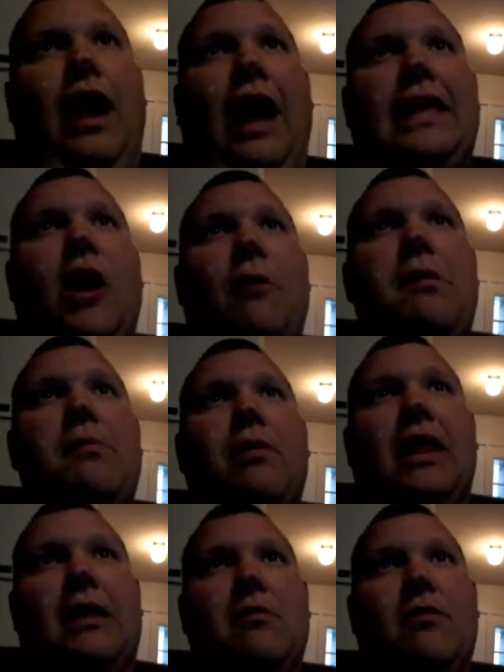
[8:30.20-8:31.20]
I dealt people
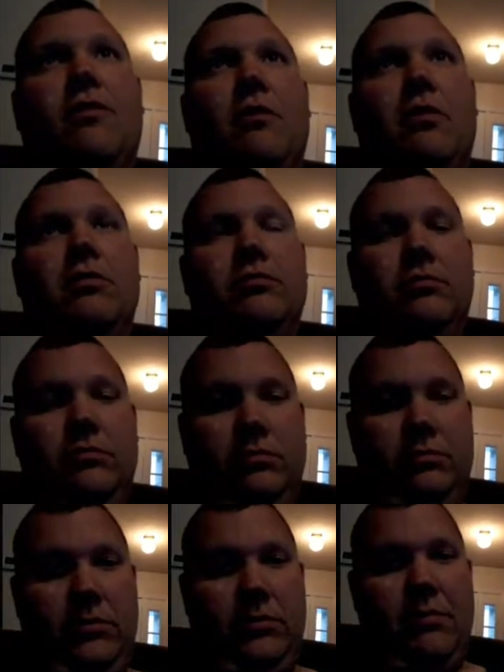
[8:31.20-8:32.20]
like that before
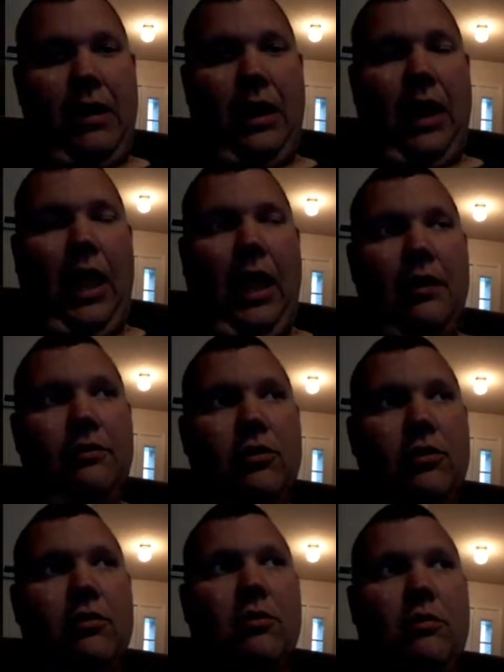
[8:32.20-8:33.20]
in my life
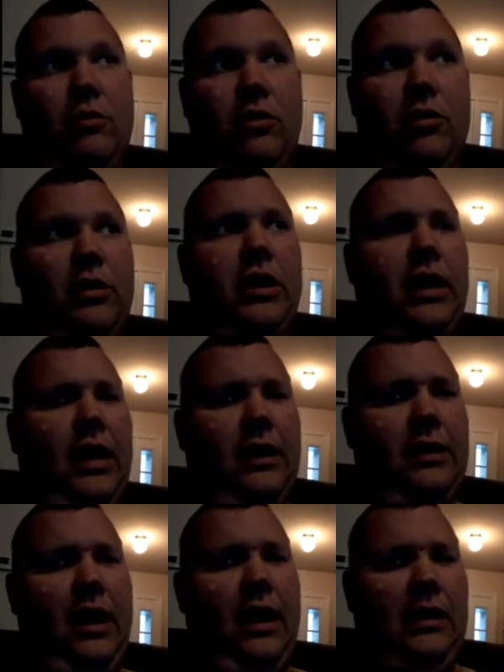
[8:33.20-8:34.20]
who were weird
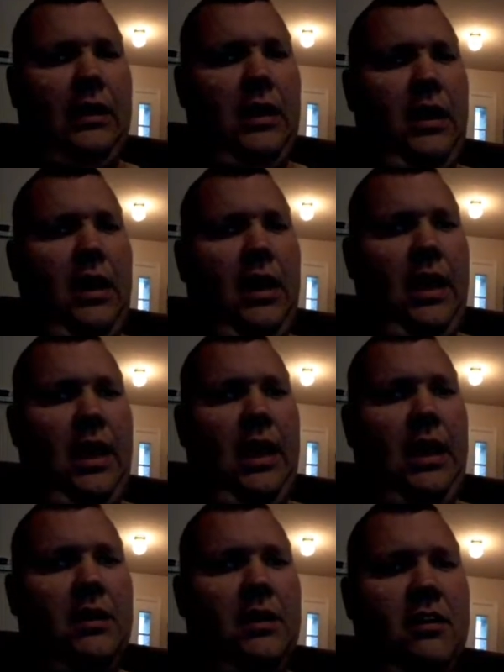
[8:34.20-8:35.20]
like that.
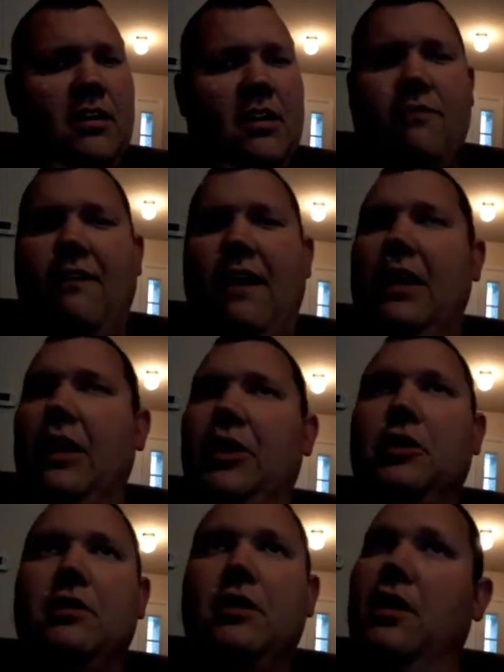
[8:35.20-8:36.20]
And come to find out
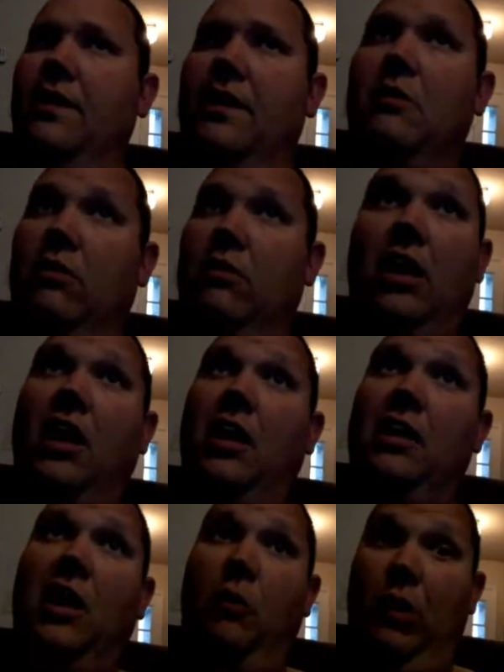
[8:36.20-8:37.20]
years later, they were a
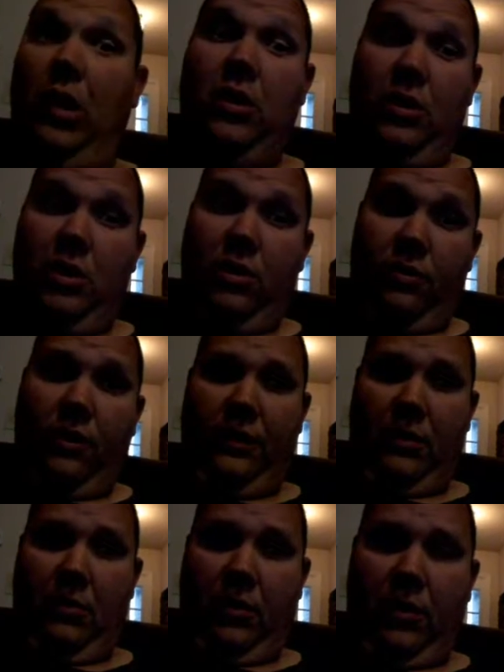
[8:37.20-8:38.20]
lot weirder than you
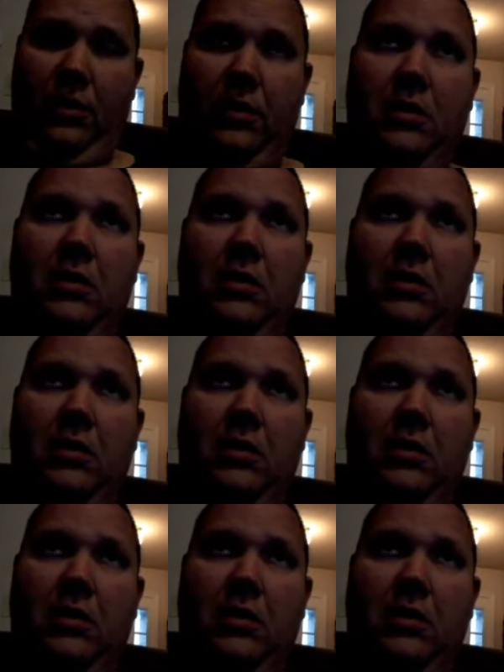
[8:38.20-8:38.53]
thought they were.